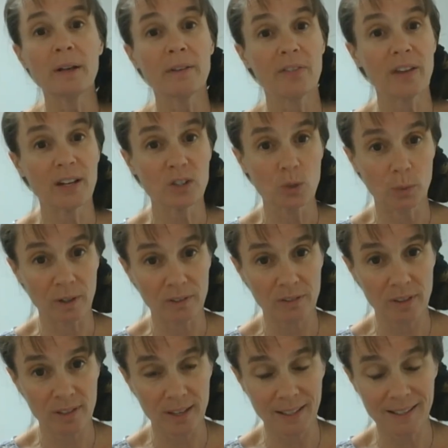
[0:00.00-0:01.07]
That's one of
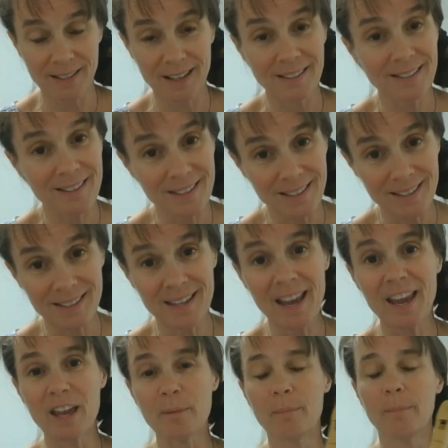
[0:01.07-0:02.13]
the things that's the
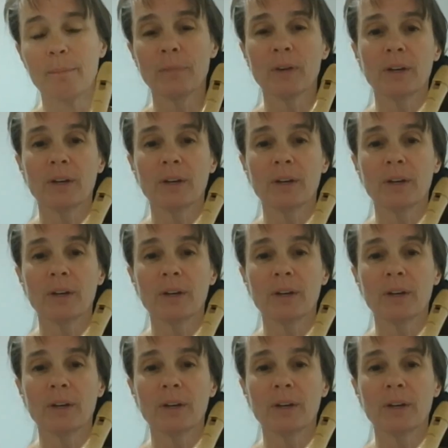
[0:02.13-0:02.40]
same.